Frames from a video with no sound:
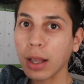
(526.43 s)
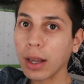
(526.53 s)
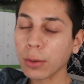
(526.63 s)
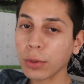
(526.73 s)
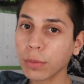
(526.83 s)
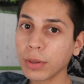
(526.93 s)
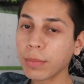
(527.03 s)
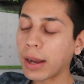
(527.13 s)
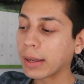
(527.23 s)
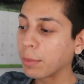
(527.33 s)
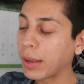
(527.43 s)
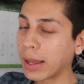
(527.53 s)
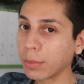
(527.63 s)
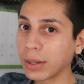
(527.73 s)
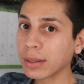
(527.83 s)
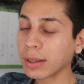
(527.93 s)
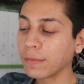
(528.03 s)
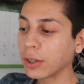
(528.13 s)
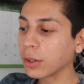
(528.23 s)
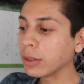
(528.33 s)
I will be buying a pen because I
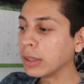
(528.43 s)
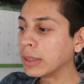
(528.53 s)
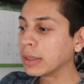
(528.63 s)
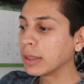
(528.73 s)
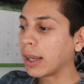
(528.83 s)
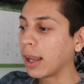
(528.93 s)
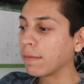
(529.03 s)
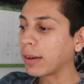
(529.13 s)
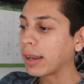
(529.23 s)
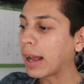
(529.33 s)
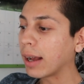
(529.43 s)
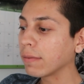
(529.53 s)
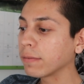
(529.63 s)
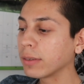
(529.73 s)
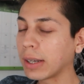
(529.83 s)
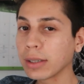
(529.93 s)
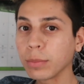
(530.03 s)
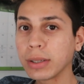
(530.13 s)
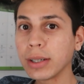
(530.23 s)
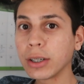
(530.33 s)
feel if I have nice
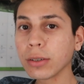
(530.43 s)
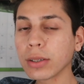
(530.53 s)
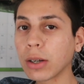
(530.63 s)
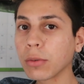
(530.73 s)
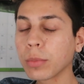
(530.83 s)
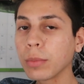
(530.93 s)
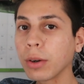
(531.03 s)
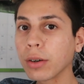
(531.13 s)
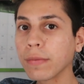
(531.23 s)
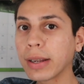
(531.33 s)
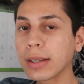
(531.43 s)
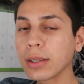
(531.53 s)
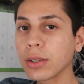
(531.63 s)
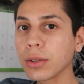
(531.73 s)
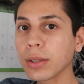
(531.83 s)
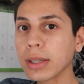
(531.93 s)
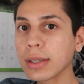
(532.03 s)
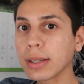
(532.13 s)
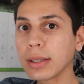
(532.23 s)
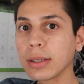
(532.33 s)
material, then I will be motivated to do
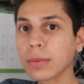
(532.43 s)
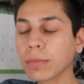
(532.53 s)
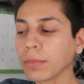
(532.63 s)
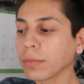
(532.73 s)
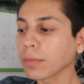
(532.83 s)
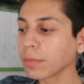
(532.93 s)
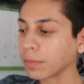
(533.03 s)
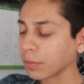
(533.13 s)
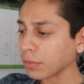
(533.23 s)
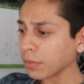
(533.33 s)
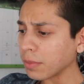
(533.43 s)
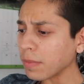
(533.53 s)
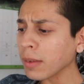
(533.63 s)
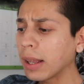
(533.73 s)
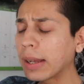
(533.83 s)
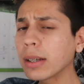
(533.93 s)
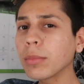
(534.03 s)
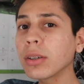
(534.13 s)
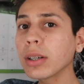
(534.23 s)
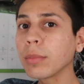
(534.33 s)
this. And I
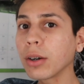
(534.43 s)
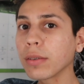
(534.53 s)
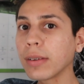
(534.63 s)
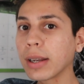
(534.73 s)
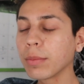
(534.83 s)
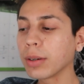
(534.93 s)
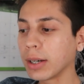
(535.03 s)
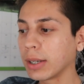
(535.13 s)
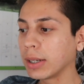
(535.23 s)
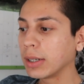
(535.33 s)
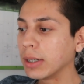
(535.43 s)
am already motivated, but